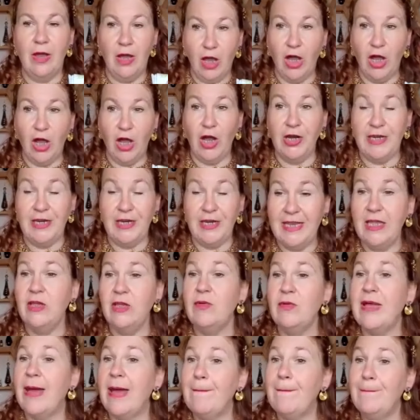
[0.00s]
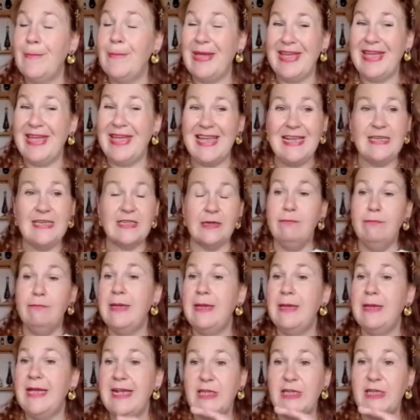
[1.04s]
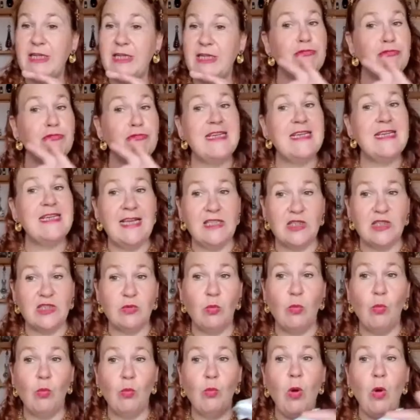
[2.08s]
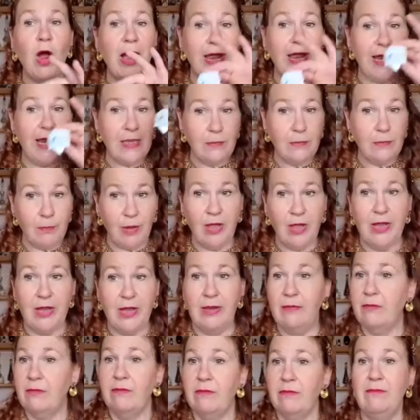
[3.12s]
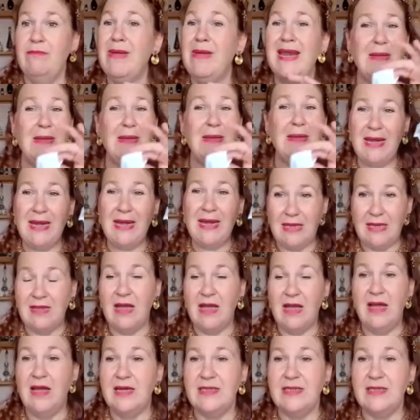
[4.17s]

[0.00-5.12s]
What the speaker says: honey, you get mead, and mead predates wine by many, many